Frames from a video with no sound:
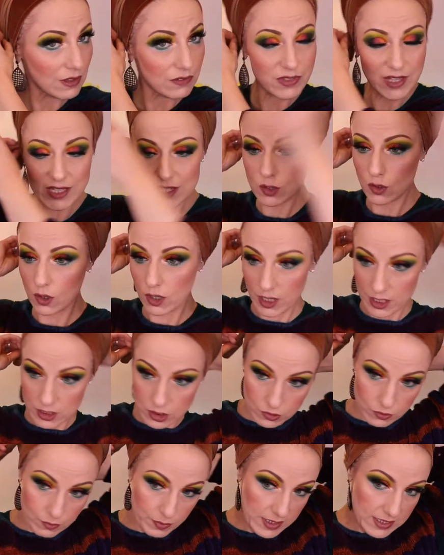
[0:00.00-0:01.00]
that's all
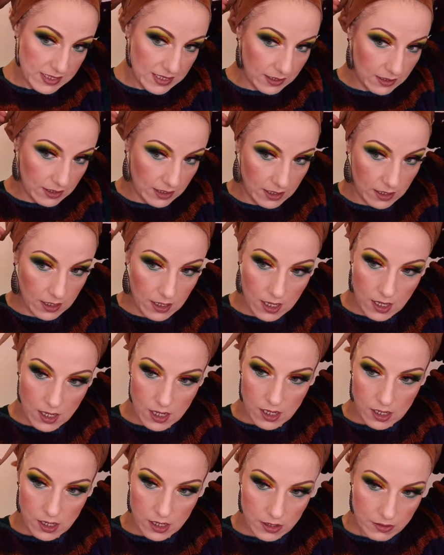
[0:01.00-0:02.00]
I do basically
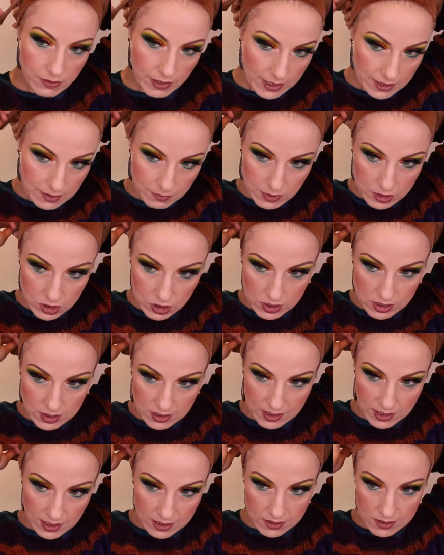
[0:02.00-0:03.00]
all right let me
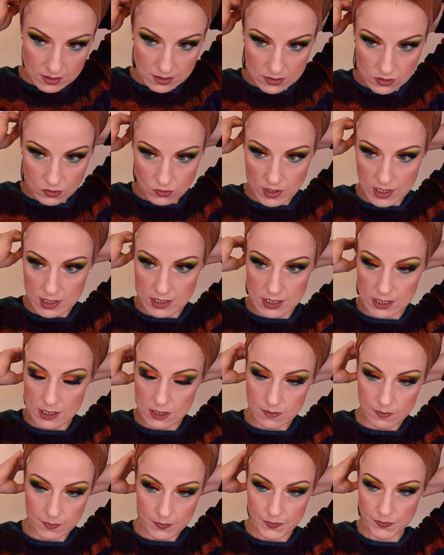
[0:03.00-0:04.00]
just get this straight
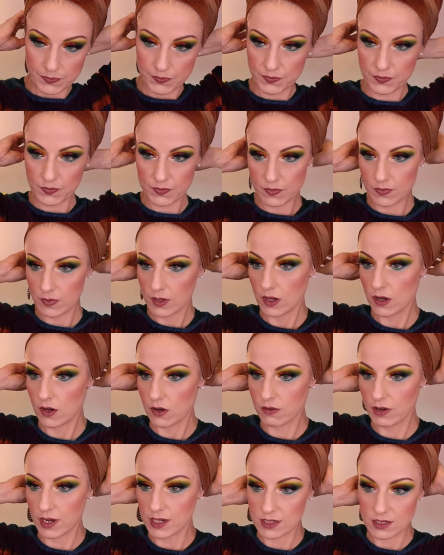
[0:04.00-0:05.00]
here
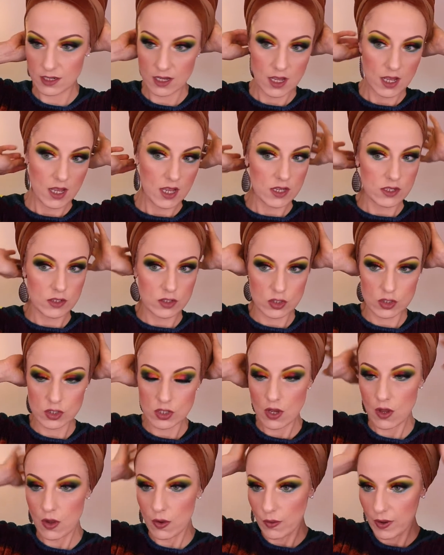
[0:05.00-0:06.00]
all right
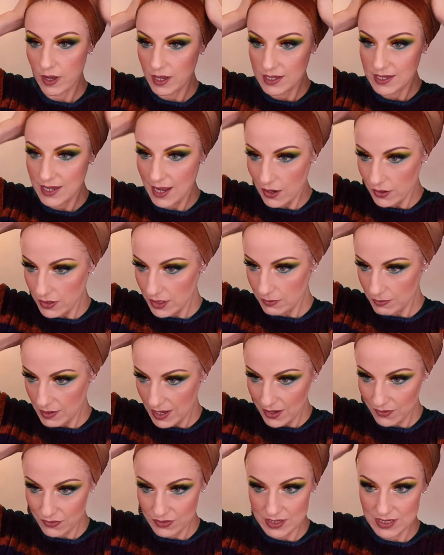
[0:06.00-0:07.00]
so and now that
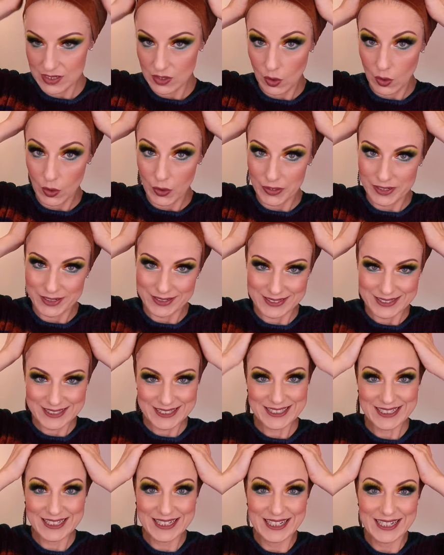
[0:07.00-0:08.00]
we have this on
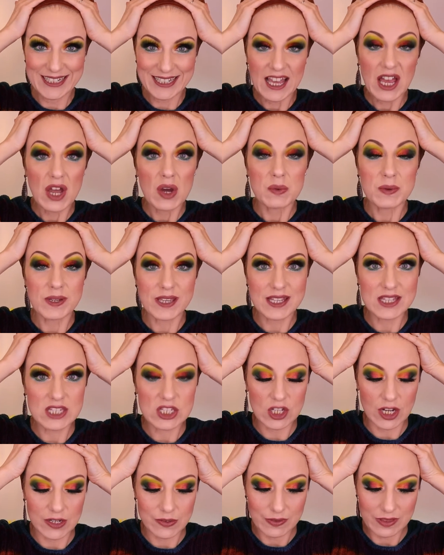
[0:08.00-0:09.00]
we can
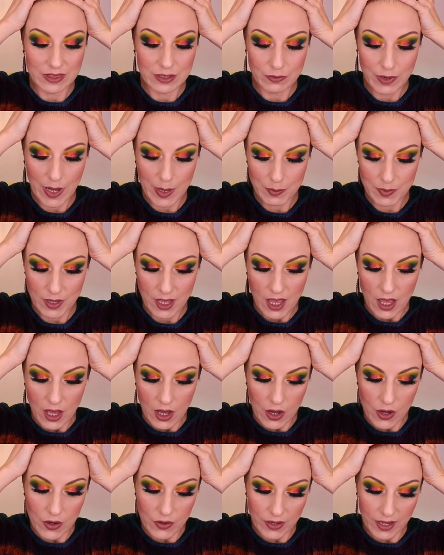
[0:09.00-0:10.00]
start with the wrap
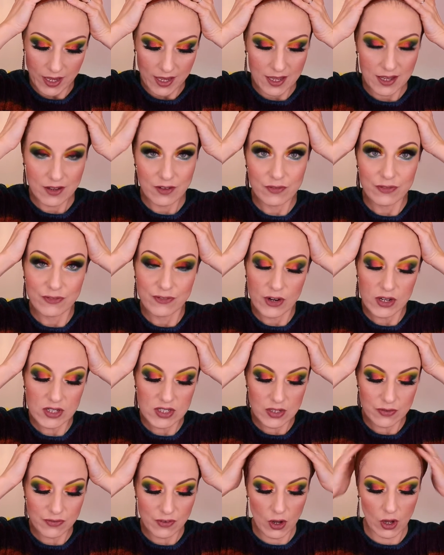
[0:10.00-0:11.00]
okay
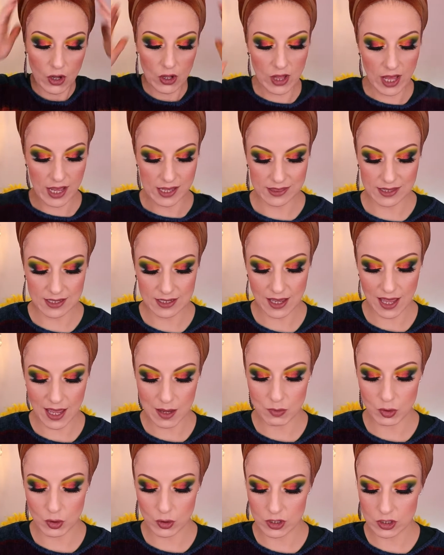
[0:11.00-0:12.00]
First of all, I think
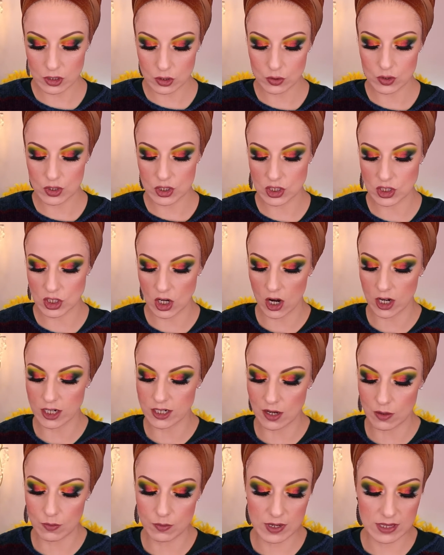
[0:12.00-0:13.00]
I'm going to
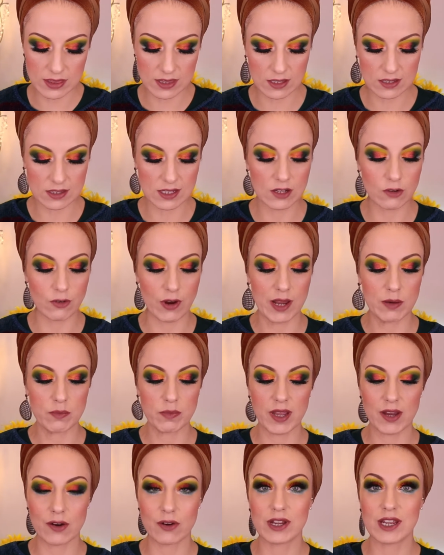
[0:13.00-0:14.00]
start with the
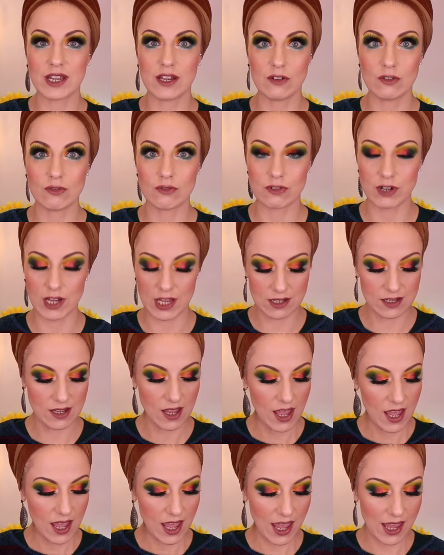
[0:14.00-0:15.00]
cranberry in red.
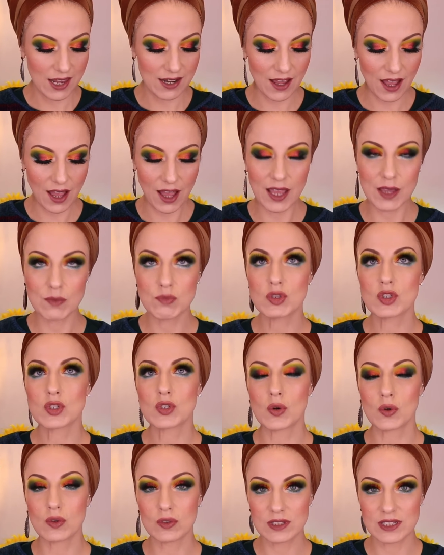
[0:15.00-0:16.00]
And I'm
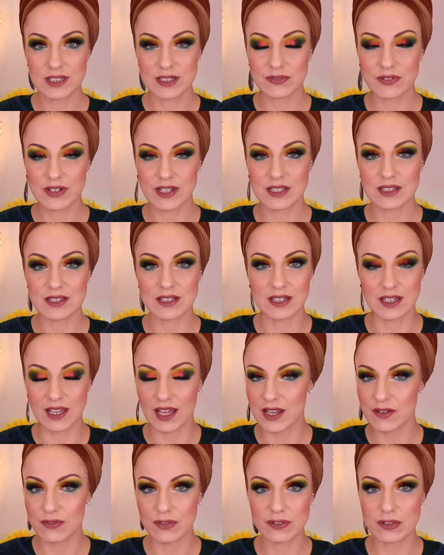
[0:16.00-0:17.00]
so living the
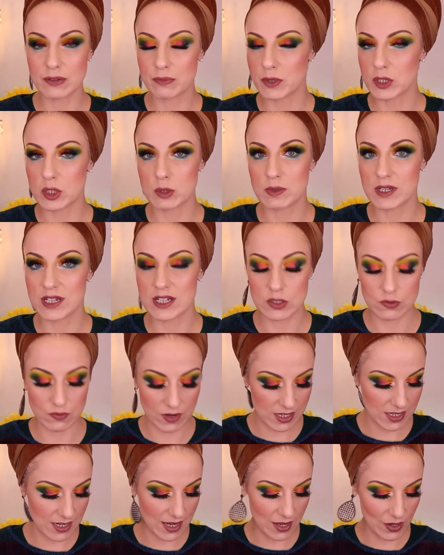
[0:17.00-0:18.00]
life of the Pashminas
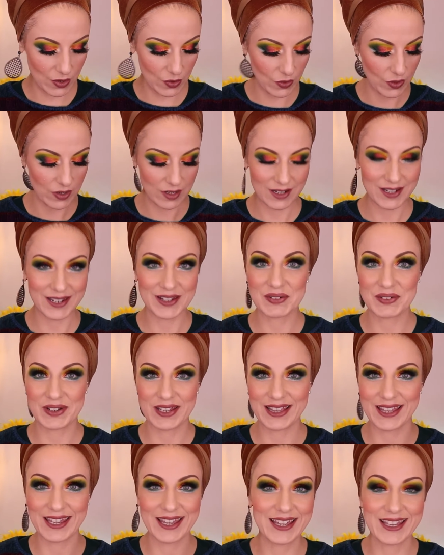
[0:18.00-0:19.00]
right now. Like
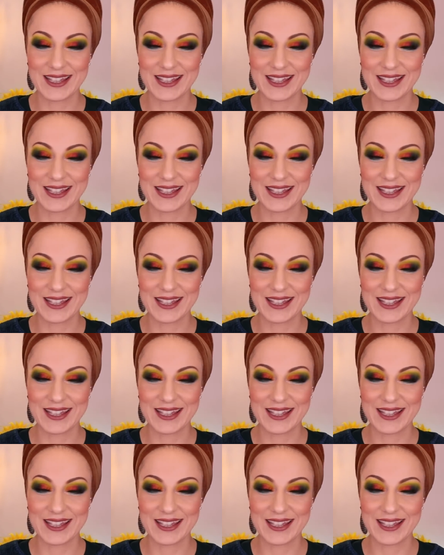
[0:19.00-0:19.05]
really,